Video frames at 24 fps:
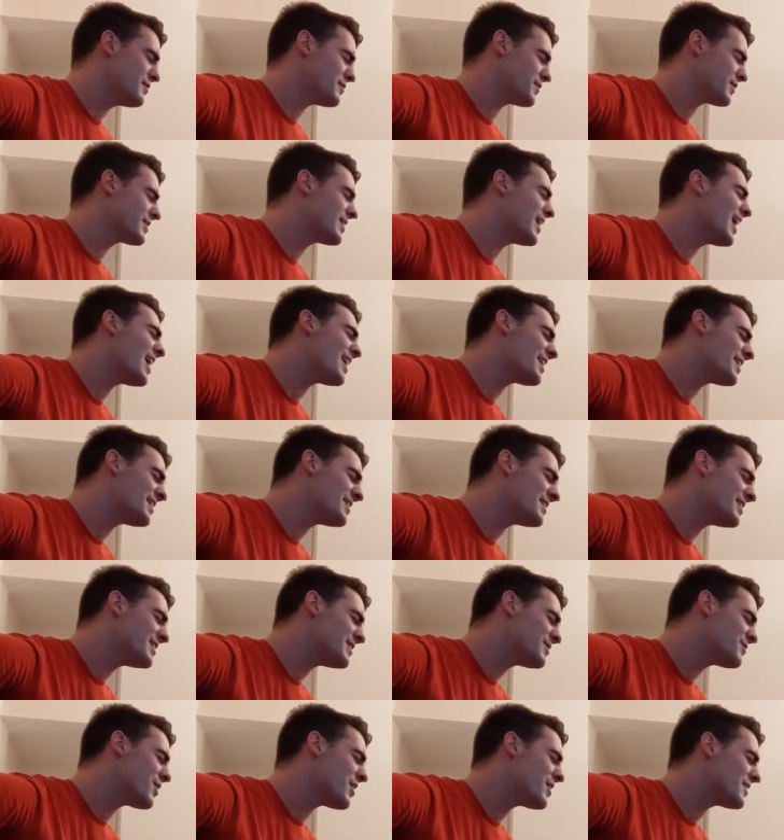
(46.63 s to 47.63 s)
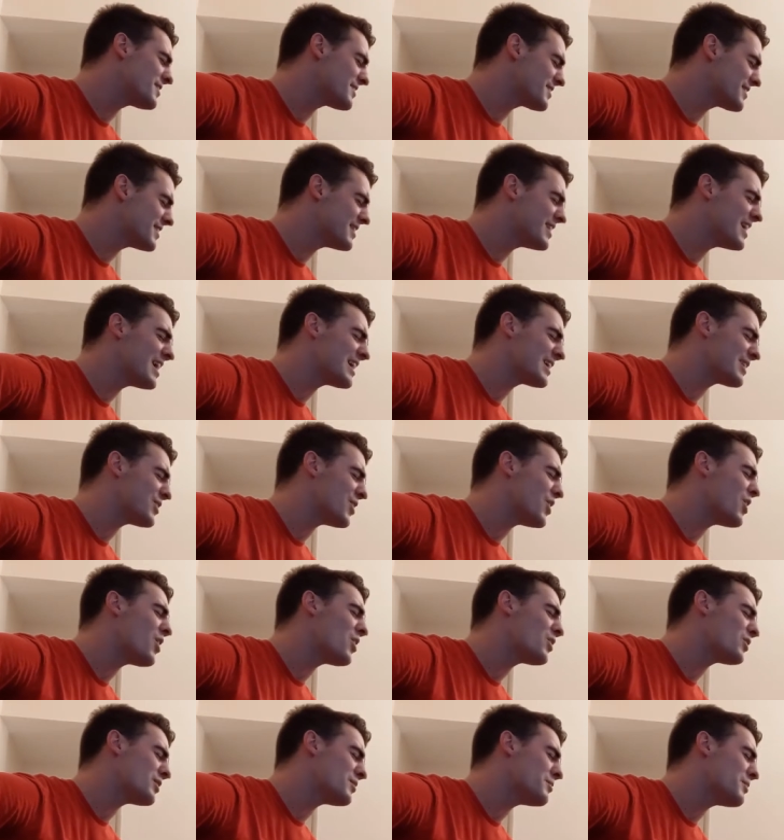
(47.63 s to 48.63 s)
Forgotten and rusted like
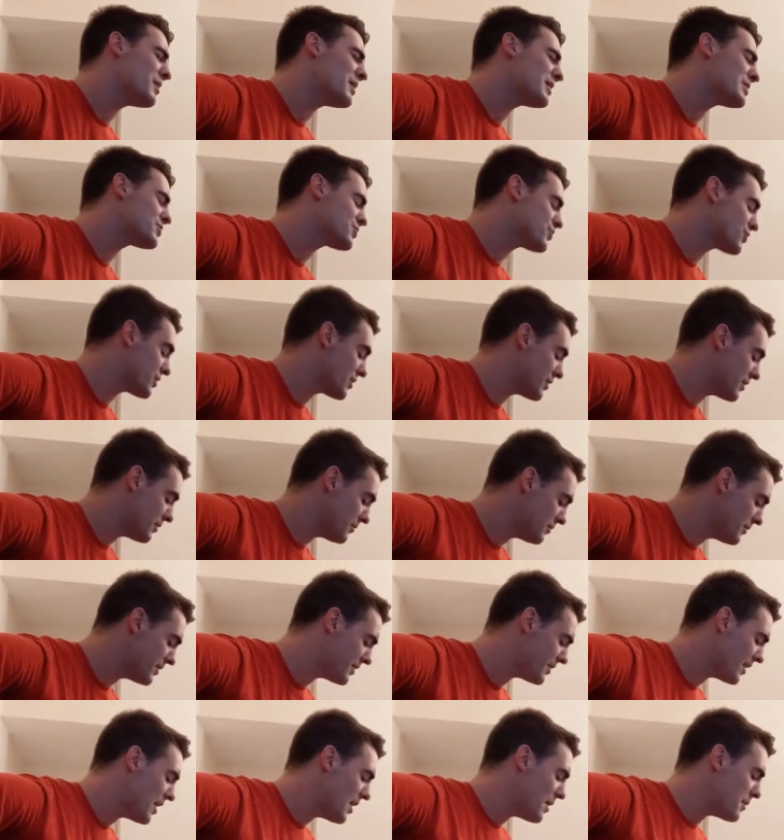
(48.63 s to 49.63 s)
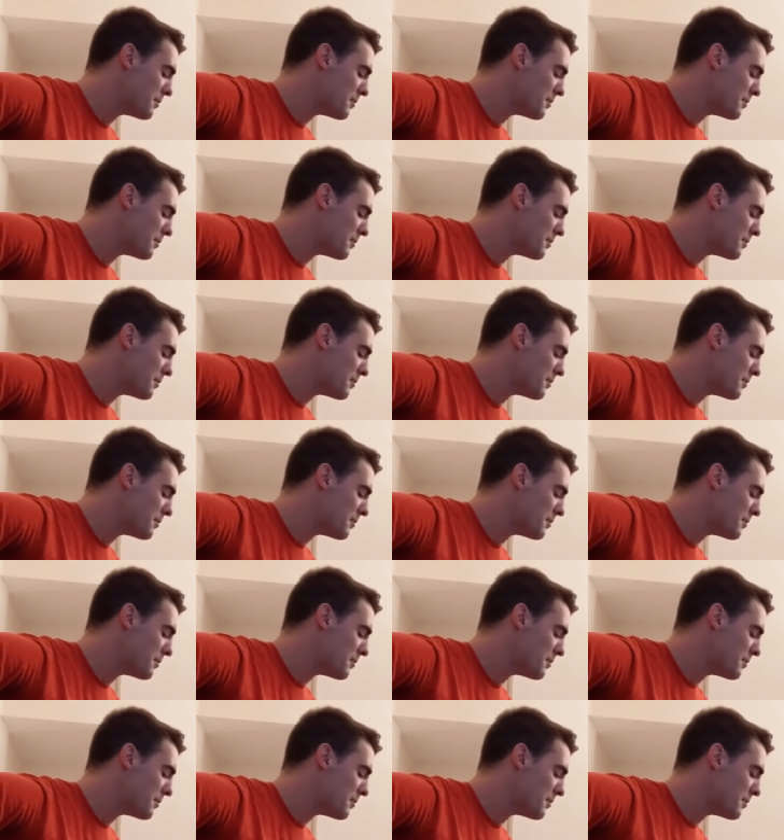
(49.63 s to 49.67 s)
all of my dreams.